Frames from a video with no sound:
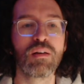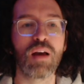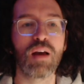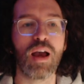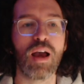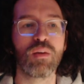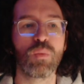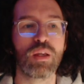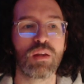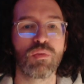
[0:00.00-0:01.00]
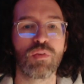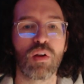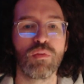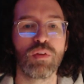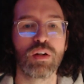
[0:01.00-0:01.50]
and we can
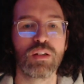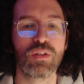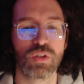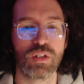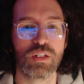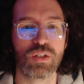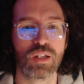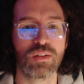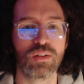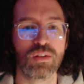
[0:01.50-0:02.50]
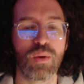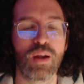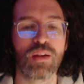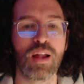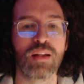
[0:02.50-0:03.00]
follow various traditions
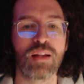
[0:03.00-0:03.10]
around that.